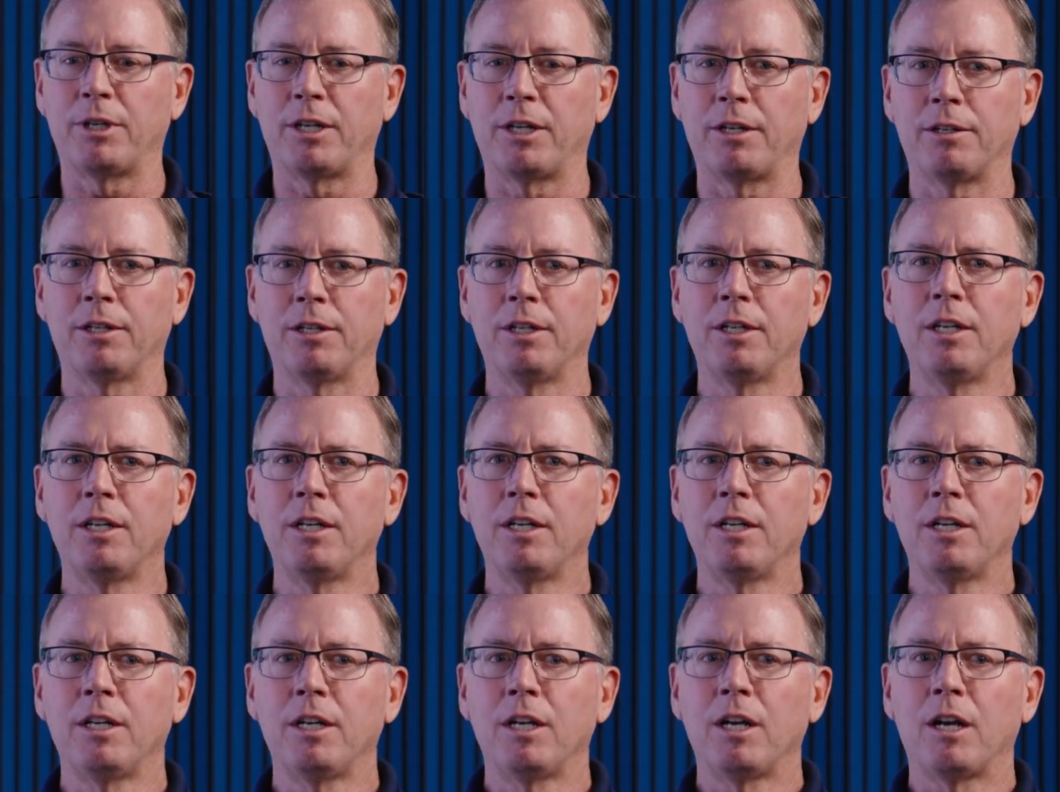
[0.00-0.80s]
But
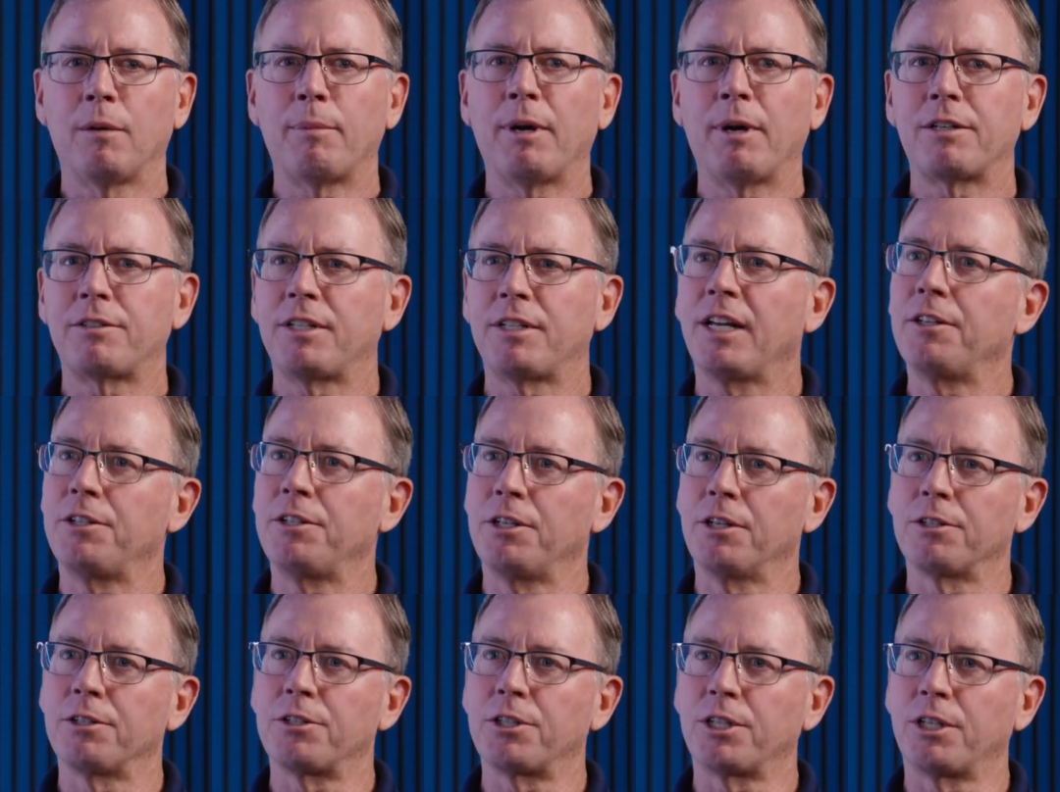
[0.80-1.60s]
about 10
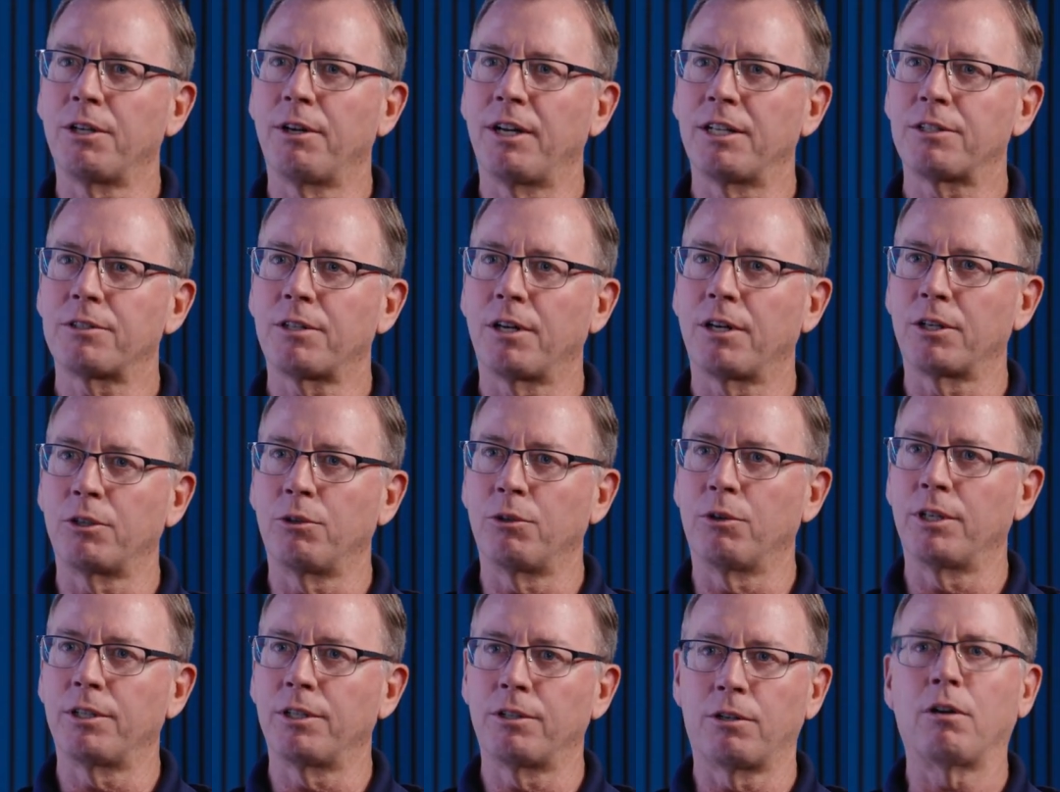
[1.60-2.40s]
years ago, I started
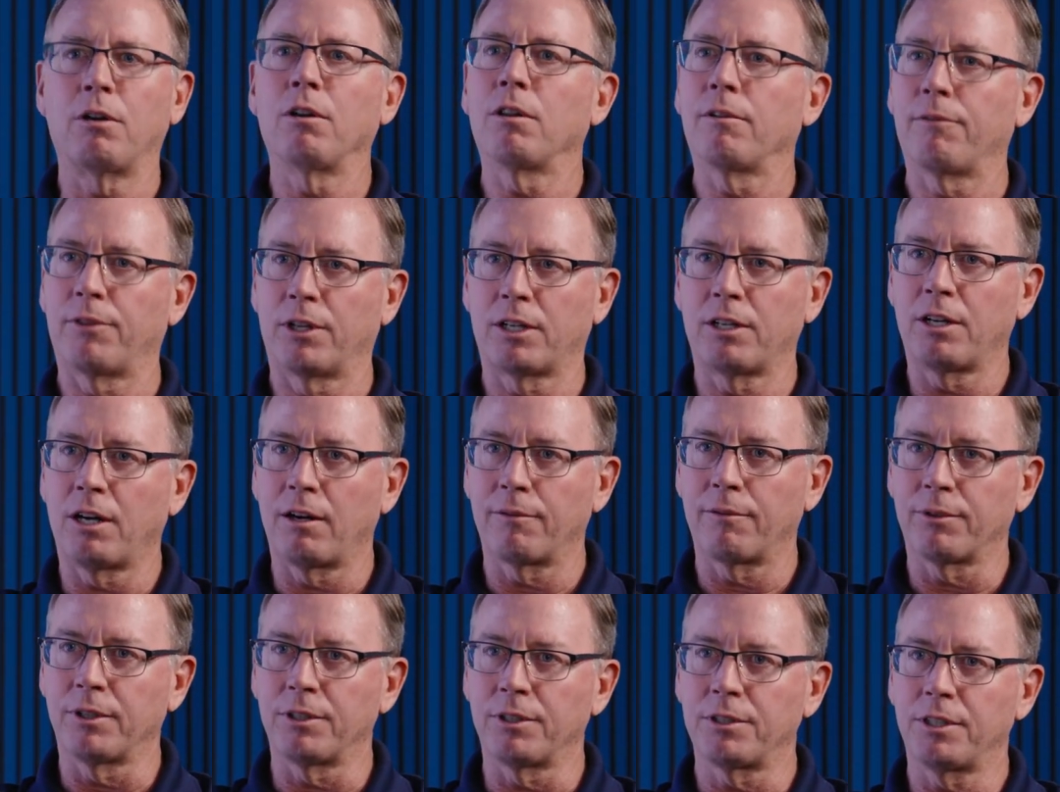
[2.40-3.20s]
going to all of the
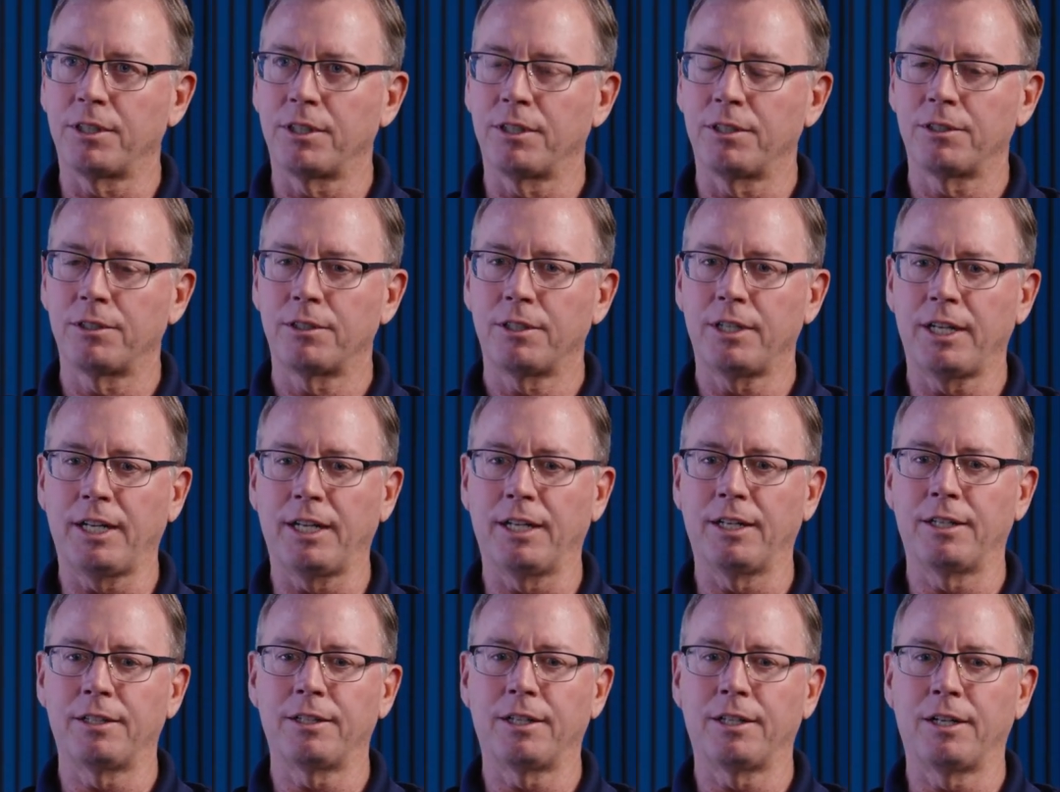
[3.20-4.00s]
conferences,
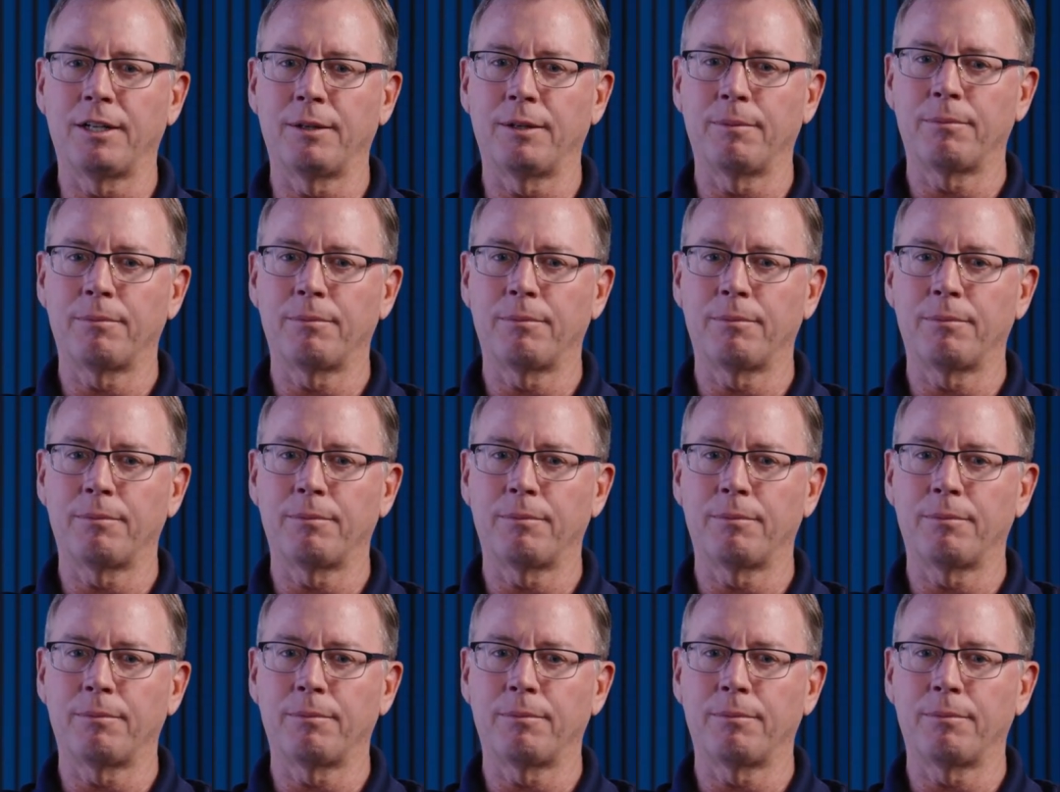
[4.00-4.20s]
and